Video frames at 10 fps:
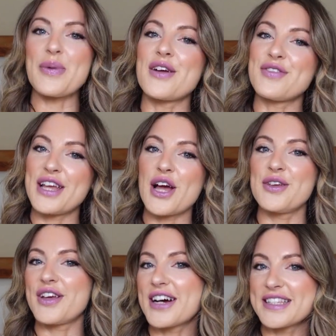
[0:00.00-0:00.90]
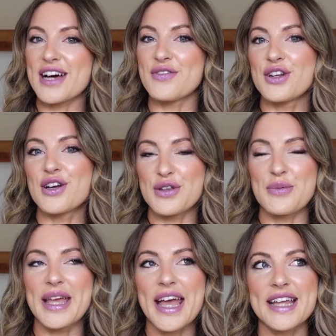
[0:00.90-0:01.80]
But I really hope you guys are having a lovely
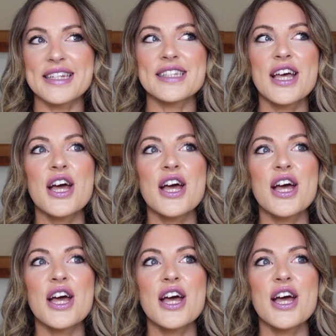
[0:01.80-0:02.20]
weekend.